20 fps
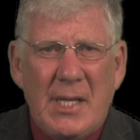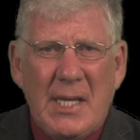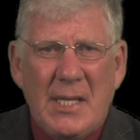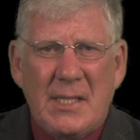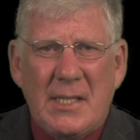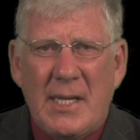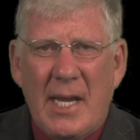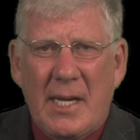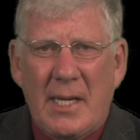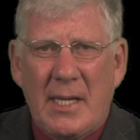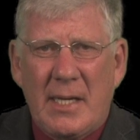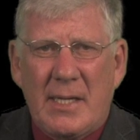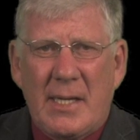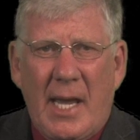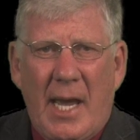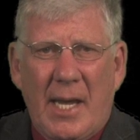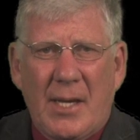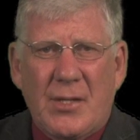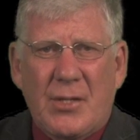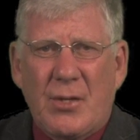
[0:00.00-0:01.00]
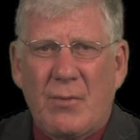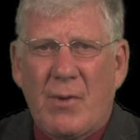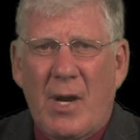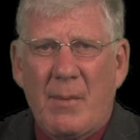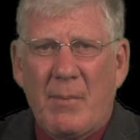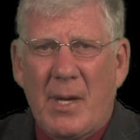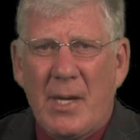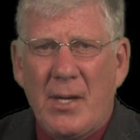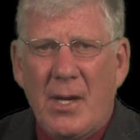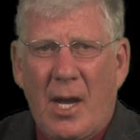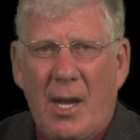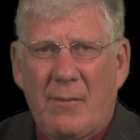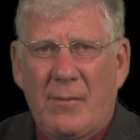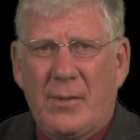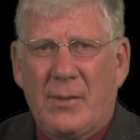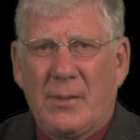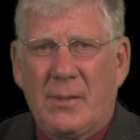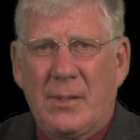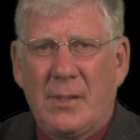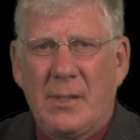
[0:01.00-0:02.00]
these deadly attacks to write my
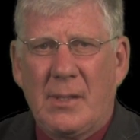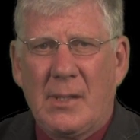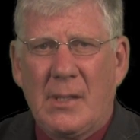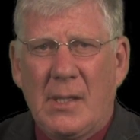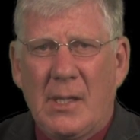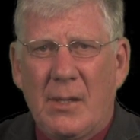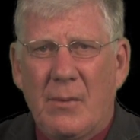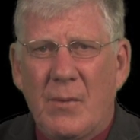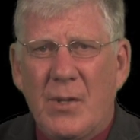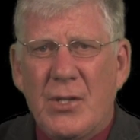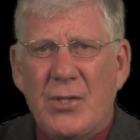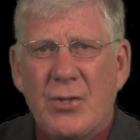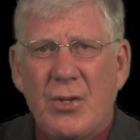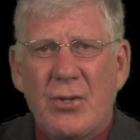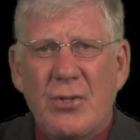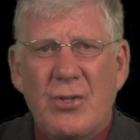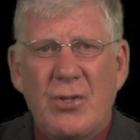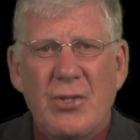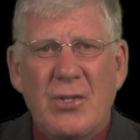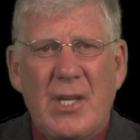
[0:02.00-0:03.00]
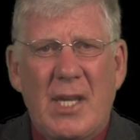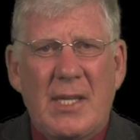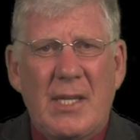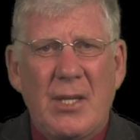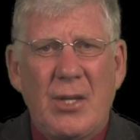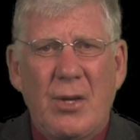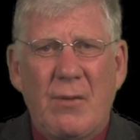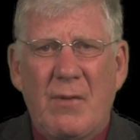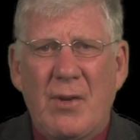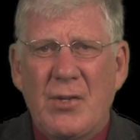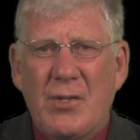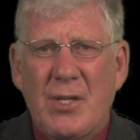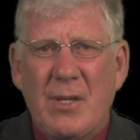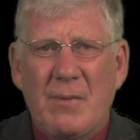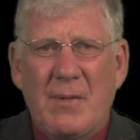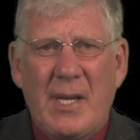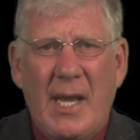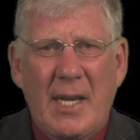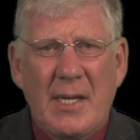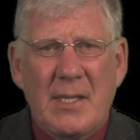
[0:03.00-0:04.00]
novel. Researchers at the University
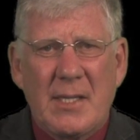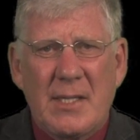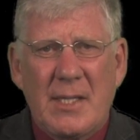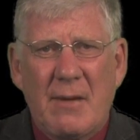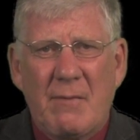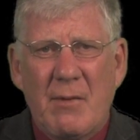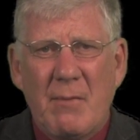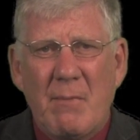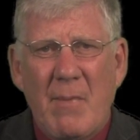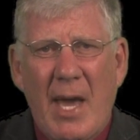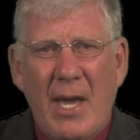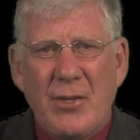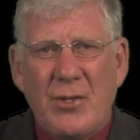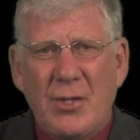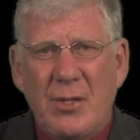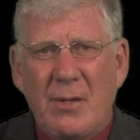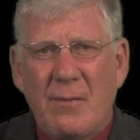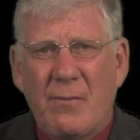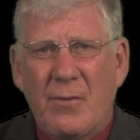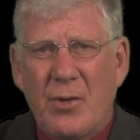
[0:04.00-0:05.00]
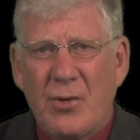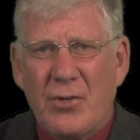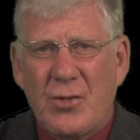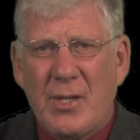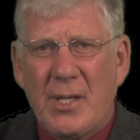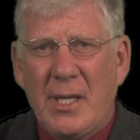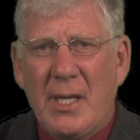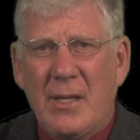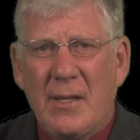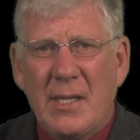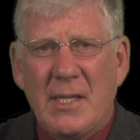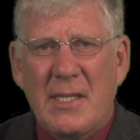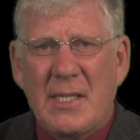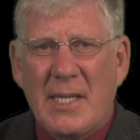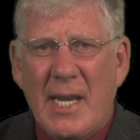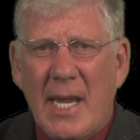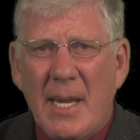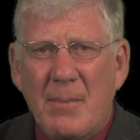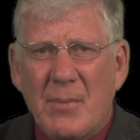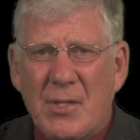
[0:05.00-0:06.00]
of Texas have imagined virtually the
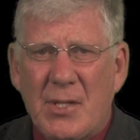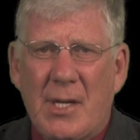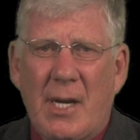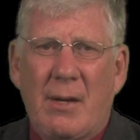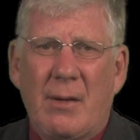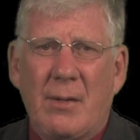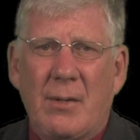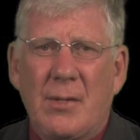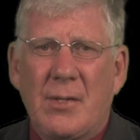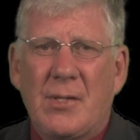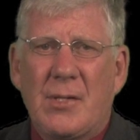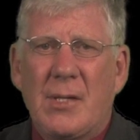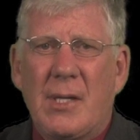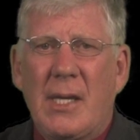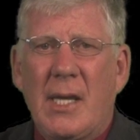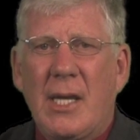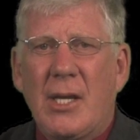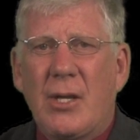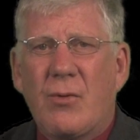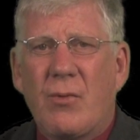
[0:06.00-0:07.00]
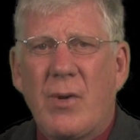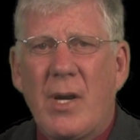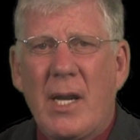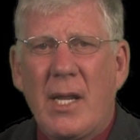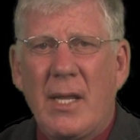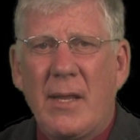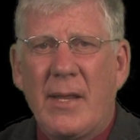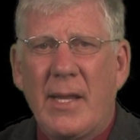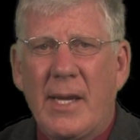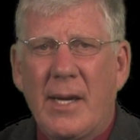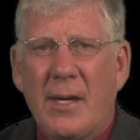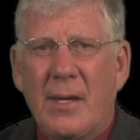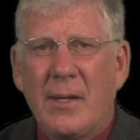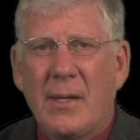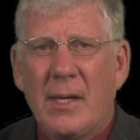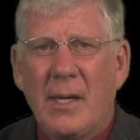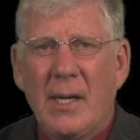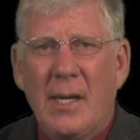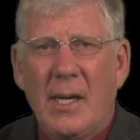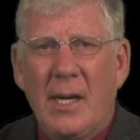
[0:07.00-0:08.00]
same scenarios in creating their
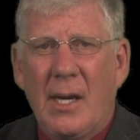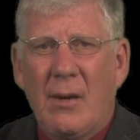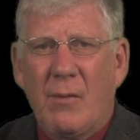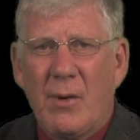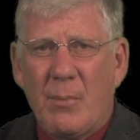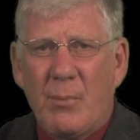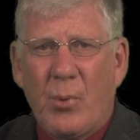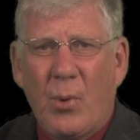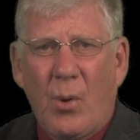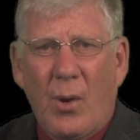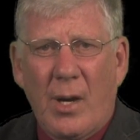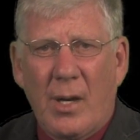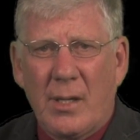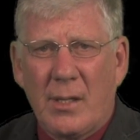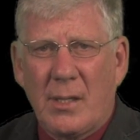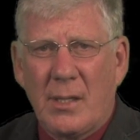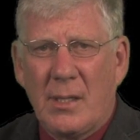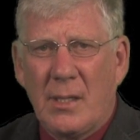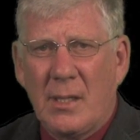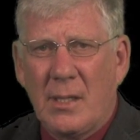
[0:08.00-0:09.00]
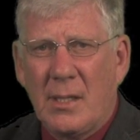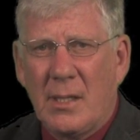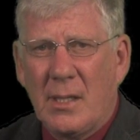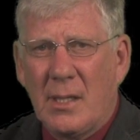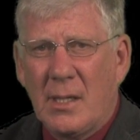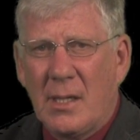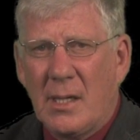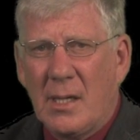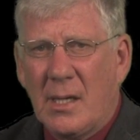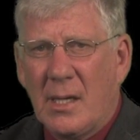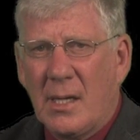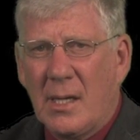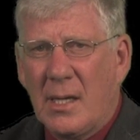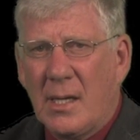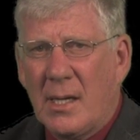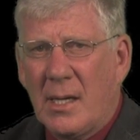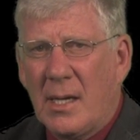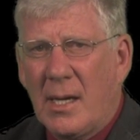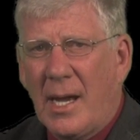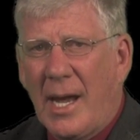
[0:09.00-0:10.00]
report.
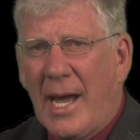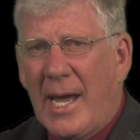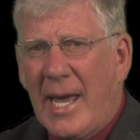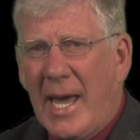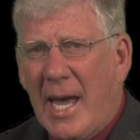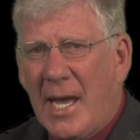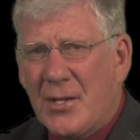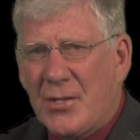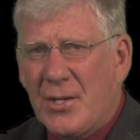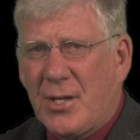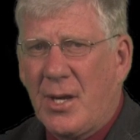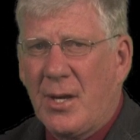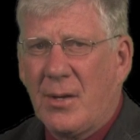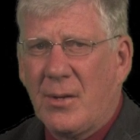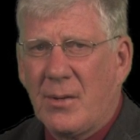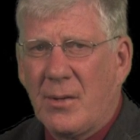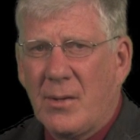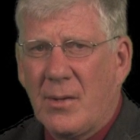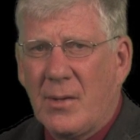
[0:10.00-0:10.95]
I ask you,